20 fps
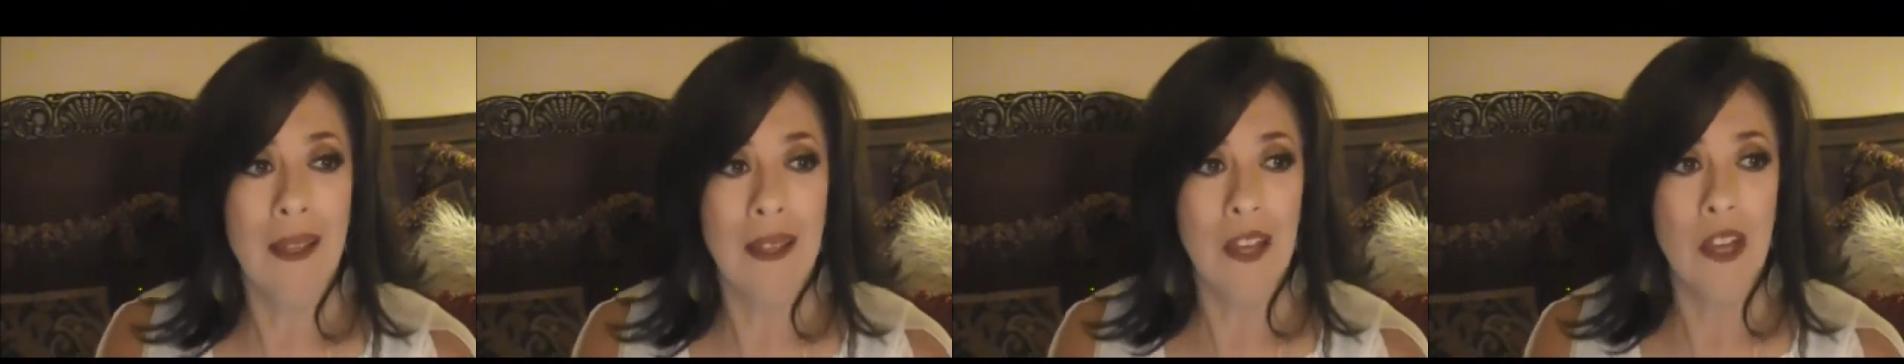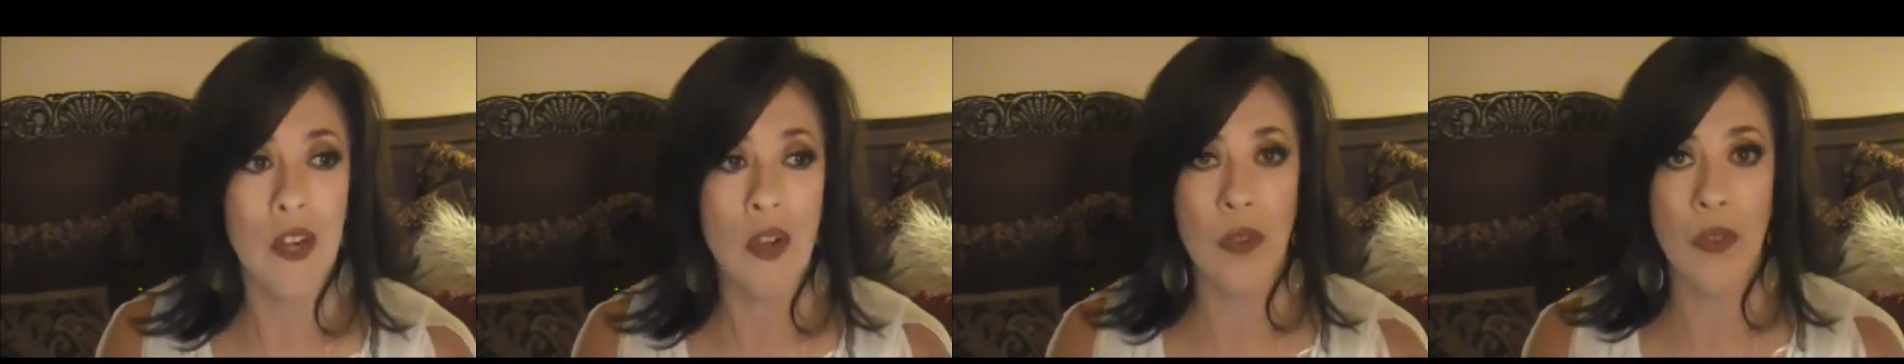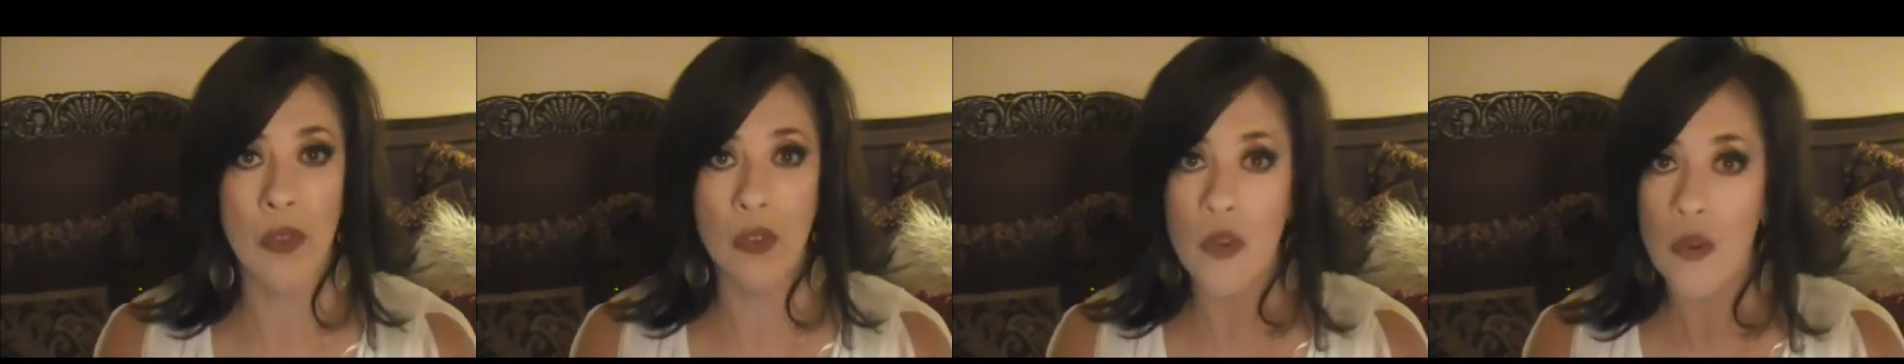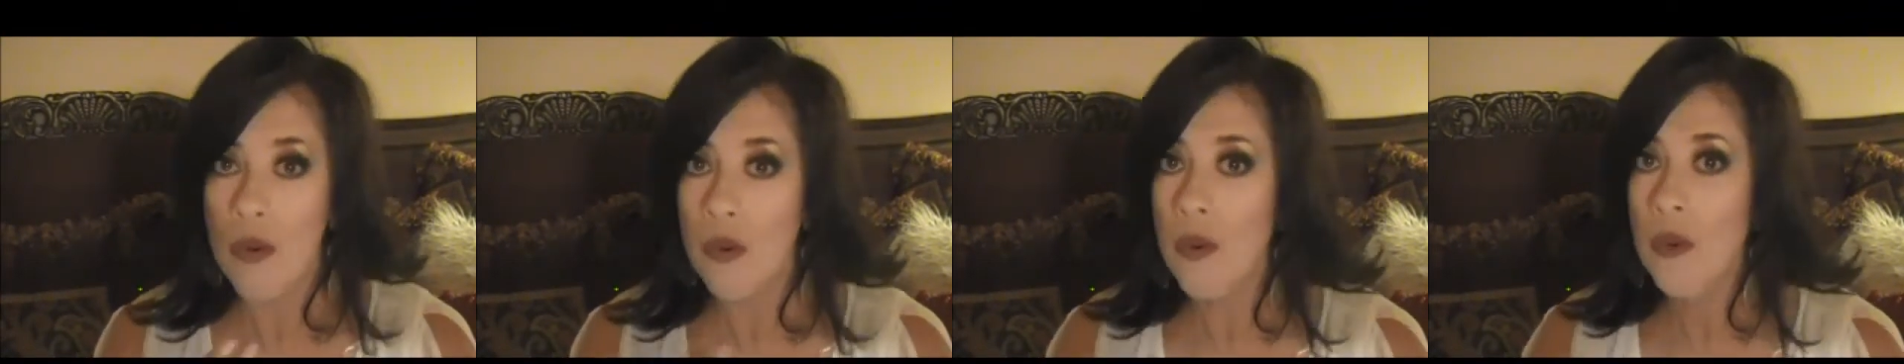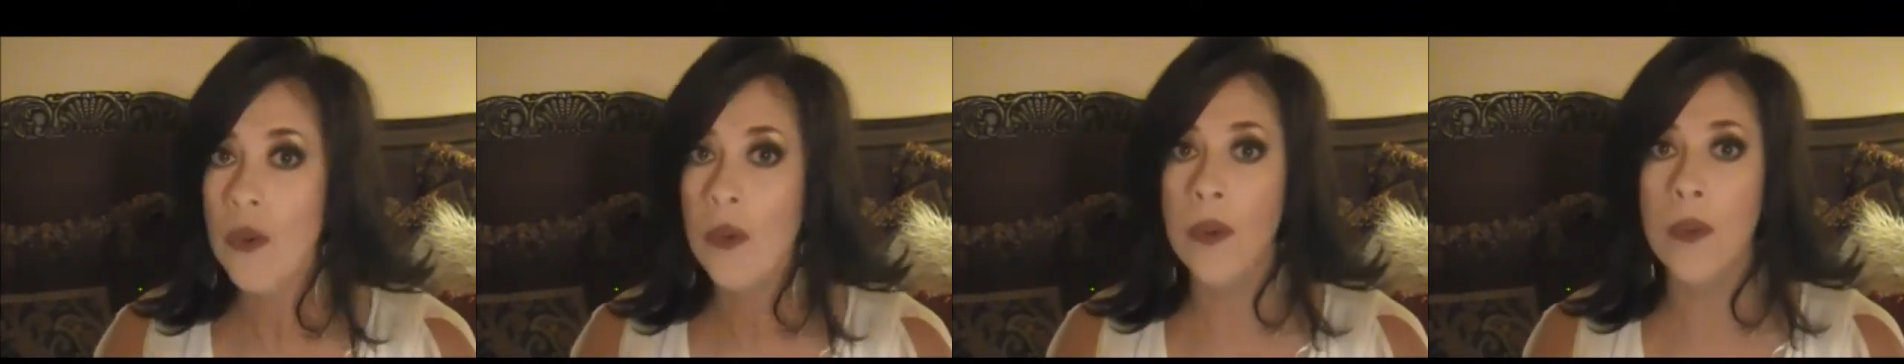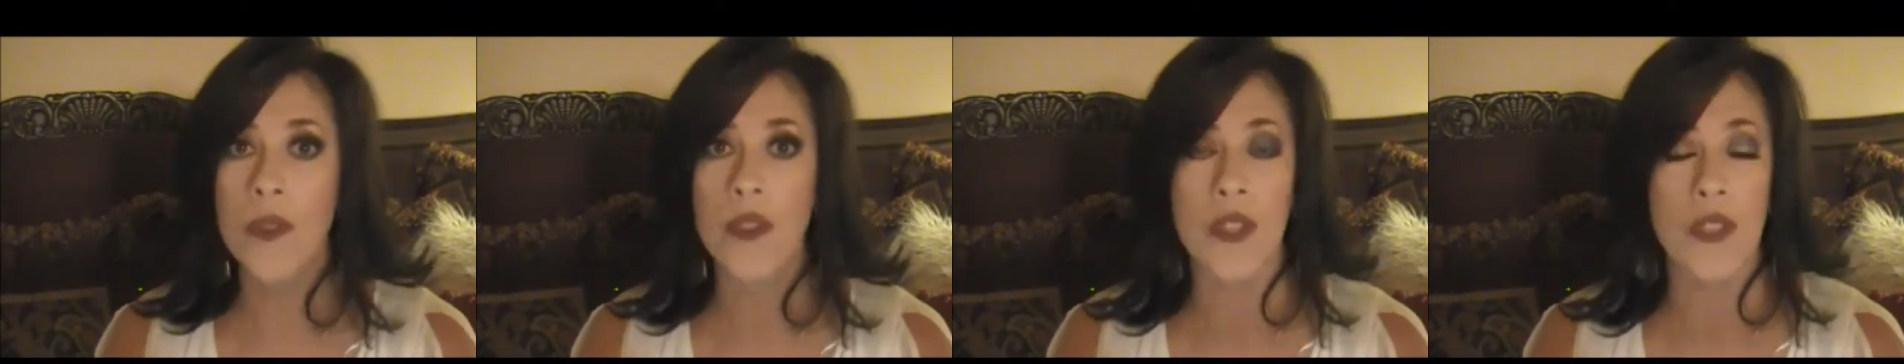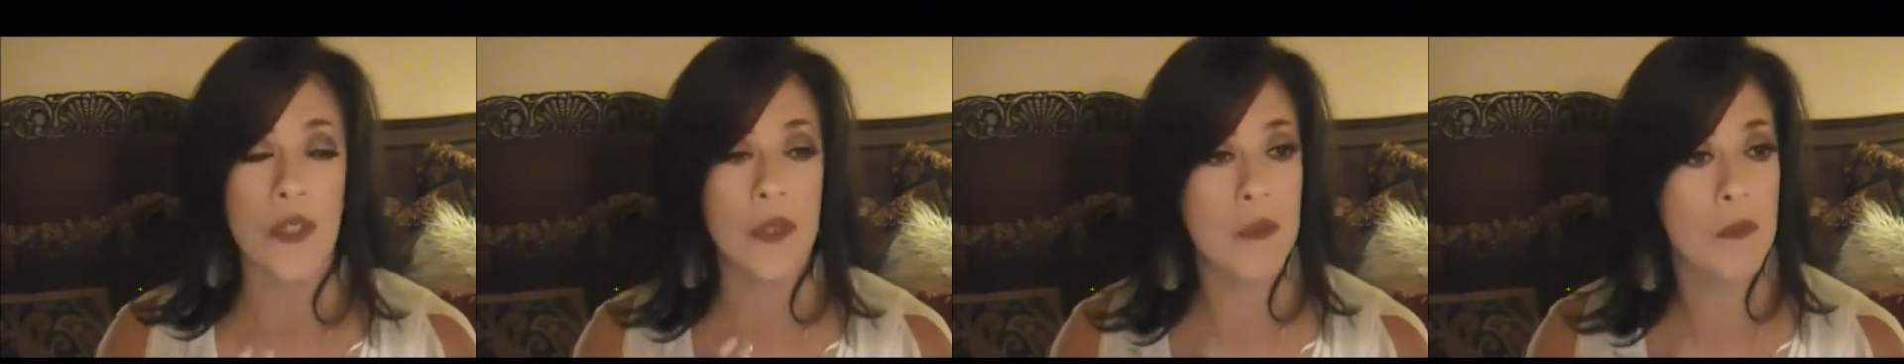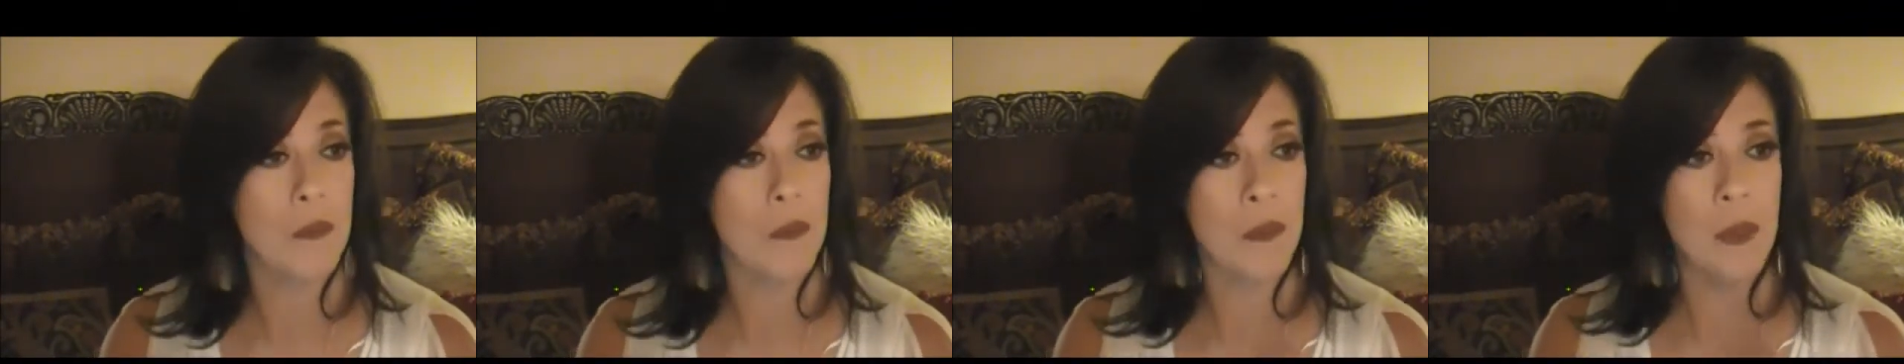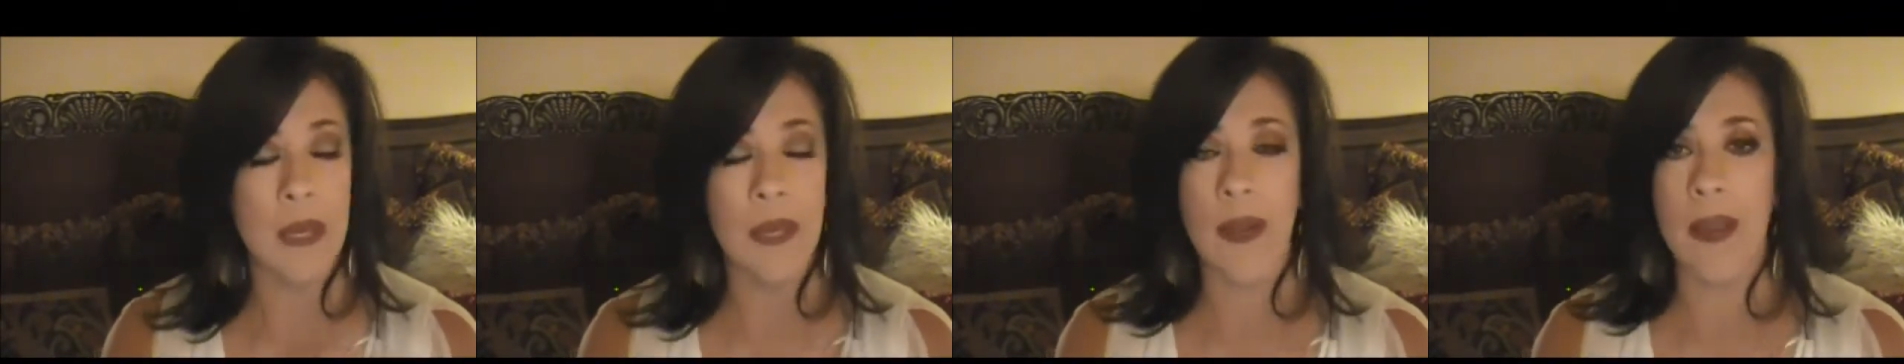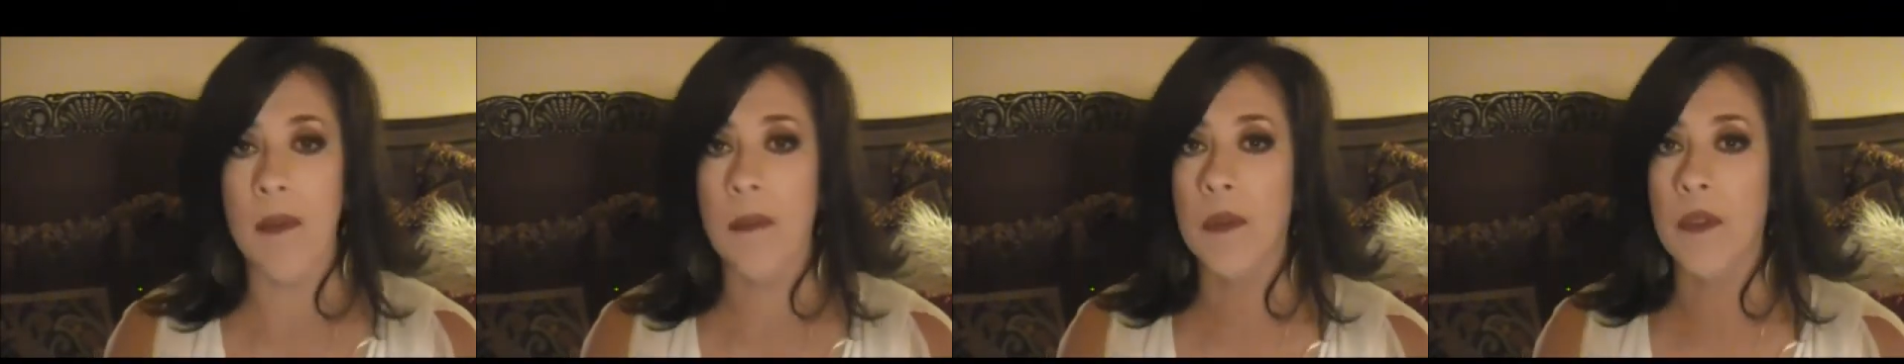you know, through just
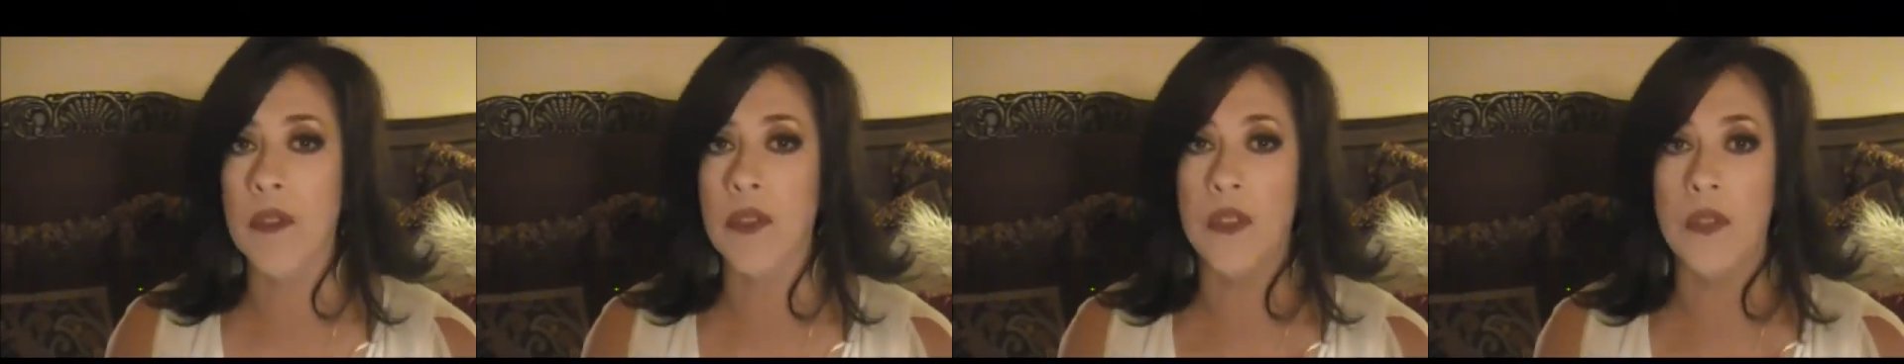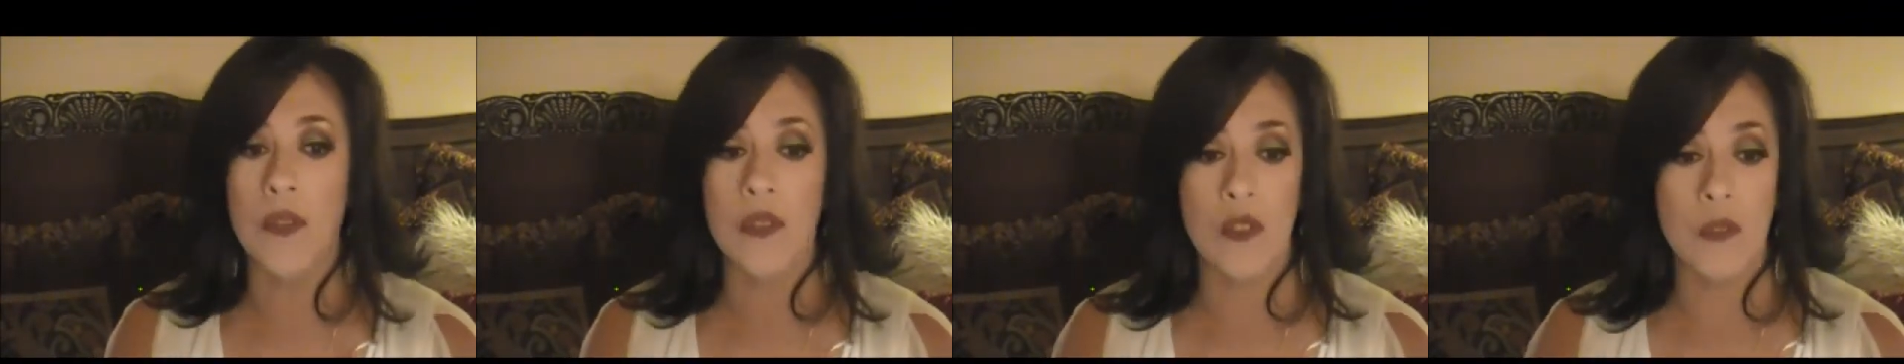being able to